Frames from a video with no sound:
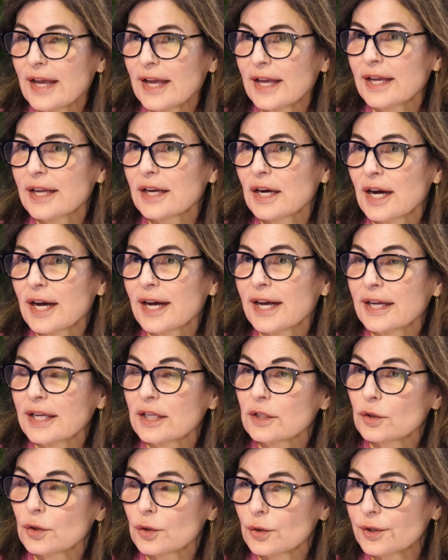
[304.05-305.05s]

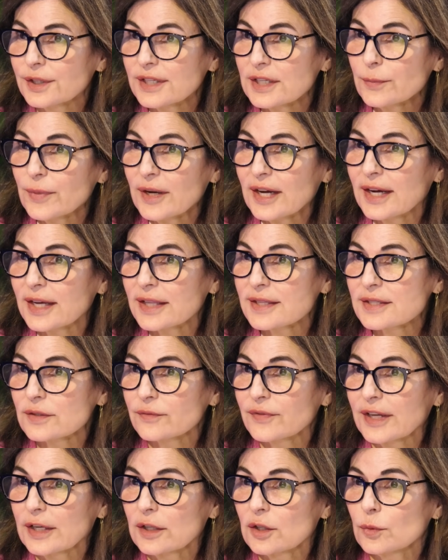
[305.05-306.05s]
AI learning paths
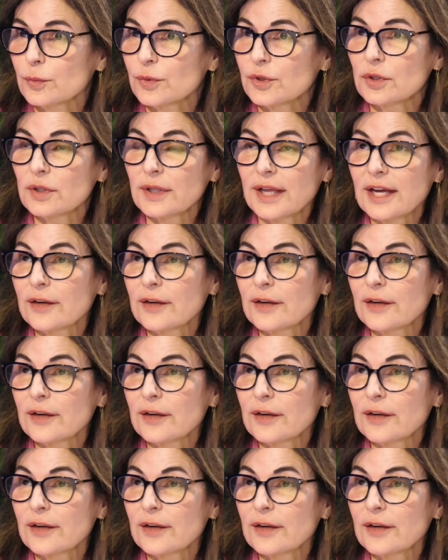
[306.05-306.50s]
available,